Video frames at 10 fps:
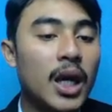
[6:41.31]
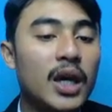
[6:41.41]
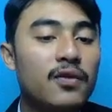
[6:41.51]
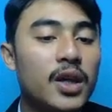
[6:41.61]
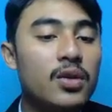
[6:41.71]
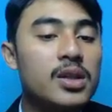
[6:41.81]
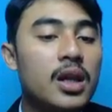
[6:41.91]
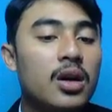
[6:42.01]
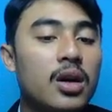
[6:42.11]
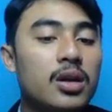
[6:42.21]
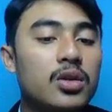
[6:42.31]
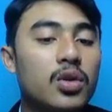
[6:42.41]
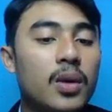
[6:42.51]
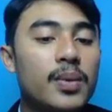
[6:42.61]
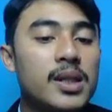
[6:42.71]
If we use a lot of
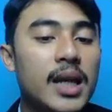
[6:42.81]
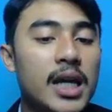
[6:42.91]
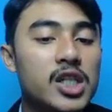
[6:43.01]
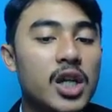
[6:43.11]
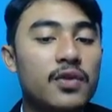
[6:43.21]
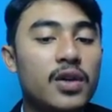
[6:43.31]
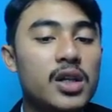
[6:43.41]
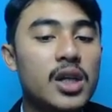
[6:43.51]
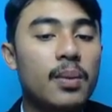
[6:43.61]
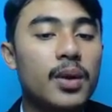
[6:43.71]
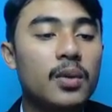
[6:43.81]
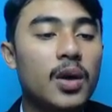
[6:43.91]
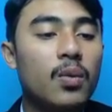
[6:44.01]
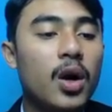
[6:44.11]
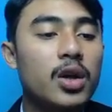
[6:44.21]
group discussion, for example, we
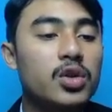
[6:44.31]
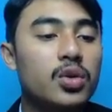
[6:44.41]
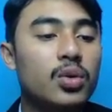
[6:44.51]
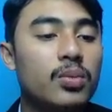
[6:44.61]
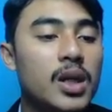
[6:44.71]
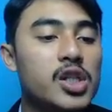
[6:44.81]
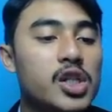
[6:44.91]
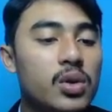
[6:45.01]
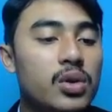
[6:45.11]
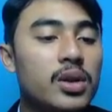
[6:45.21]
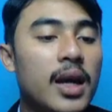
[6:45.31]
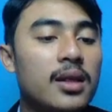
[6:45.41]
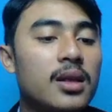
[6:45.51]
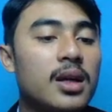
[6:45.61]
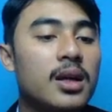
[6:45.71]
want to be sure
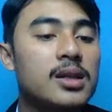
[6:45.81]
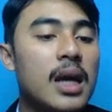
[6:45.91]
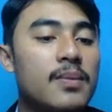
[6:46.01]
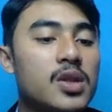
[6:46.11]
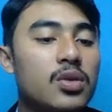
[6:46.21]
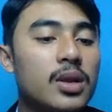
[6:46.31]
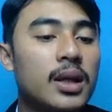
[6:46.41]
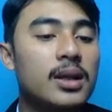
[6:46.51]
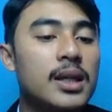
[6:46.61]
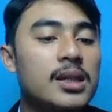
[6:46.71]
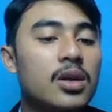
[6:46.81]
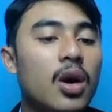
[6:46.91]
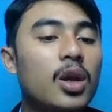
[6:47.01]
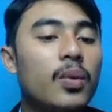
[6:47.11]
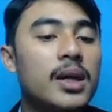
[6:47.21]
that the some student isn't
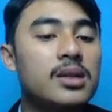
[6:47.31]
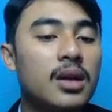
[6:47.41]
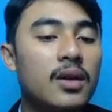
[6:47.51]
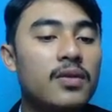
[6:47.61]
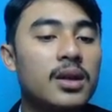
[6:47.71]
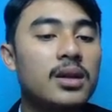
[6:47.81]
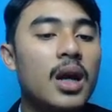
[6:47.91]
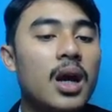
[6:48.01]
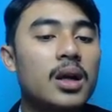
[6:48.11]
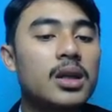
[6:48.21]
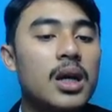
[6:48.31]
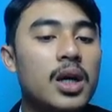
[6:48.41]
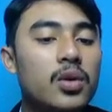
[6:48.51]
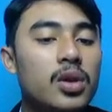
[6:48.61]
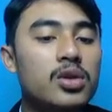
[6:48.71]
always given
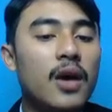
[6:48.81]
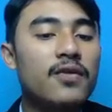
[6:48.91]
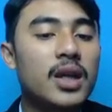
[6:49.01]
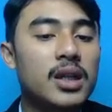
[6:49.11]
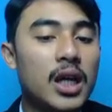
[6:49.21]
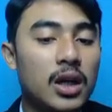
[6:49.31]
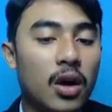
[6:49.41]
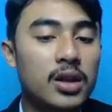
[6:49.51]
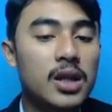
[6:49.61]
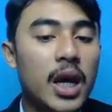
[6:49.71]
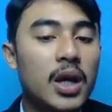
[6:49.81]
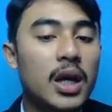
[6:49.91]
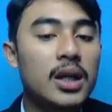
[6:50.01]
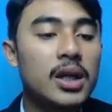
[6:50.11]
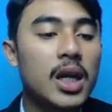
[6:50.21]
the rules of taking notes,
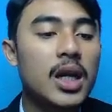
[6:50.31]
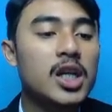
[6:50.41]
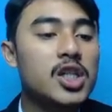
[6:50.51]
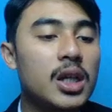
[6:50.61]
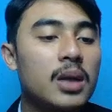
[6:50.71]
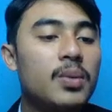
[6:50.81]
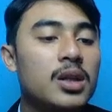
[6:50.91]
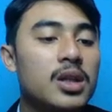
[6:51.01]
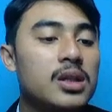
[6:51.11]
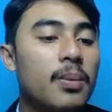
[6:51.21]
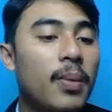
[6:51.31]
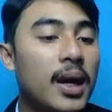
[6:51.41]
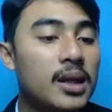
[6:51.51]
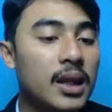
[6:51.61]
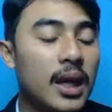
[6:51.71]
rather than actually
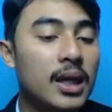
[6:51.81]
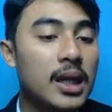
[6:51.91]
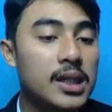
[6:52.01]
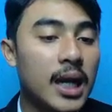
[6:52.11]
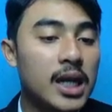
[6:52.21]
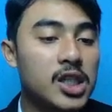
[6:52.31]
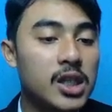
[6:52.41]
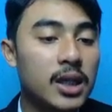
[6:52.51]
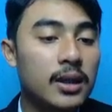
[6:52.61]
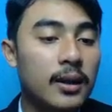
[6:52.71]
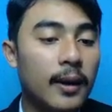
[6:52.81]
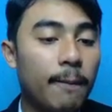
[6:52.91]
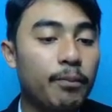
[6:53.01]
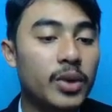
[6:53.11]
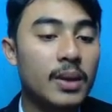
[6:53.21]
participating in
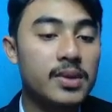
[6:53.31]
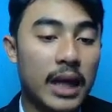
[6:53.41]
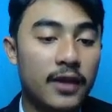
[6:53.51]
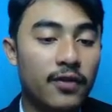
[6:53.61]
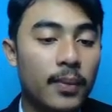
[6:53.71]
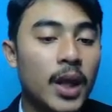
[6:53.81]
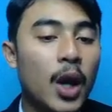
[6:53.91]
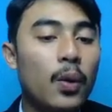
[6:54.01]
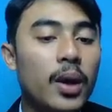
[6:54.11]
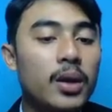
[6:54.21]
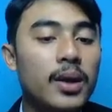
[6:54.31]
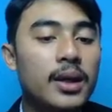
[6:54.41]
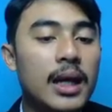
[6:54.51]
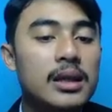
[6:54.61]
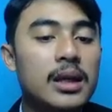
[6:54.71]
discussion themselves. When we
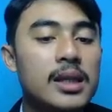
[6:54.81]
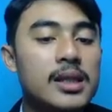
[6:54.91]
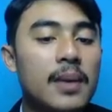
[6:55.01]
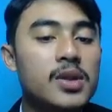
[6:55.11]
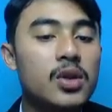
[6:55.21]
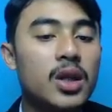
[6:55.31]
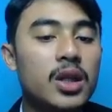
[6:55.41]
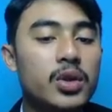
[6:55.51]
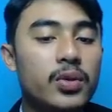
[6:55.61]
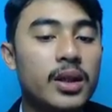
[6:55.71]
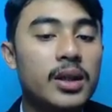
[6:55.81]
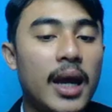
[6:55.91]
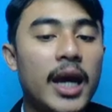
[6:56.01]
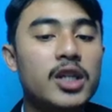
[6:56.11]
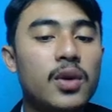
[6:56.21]
get some student to read
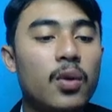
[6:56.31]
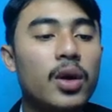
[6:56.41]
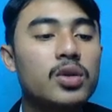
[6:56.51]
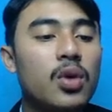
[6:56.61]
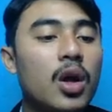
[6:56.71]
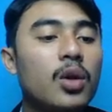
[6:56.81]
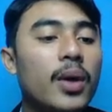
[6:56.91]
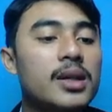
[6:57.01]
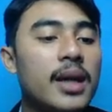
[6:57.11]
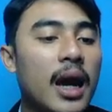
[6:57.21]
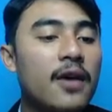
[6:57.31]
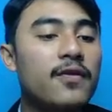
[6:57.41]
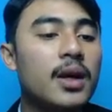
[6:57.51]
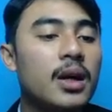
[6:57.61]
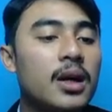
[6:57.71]
text, we want to always have
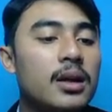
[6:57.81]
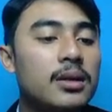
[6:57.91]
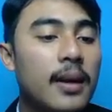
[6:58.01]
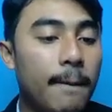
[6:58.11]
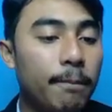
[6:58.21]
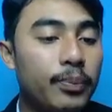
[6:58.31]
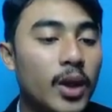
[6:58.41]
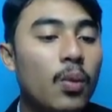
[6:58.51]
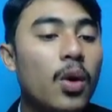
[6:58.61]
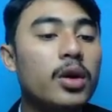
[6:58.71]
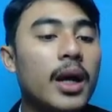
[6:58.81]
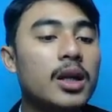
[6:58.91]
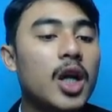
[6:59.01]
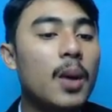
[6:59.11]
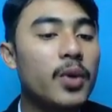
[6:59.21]
them work
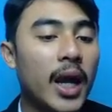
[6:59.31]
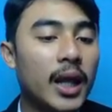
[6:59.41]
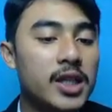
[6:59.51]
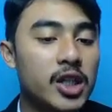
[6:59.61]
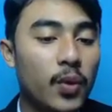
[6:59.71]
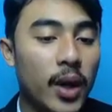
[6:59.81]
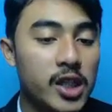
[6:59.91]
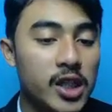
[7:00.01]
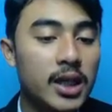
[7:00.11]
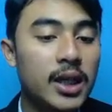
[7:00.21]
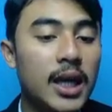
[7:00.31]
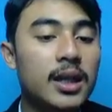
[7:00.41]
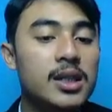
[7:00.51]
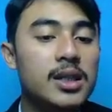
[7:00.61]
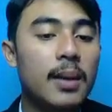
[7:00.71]
and comprehension question in
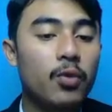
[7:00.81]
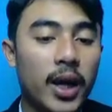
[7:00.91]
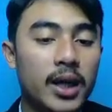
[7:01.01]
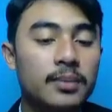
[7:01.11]
the same way.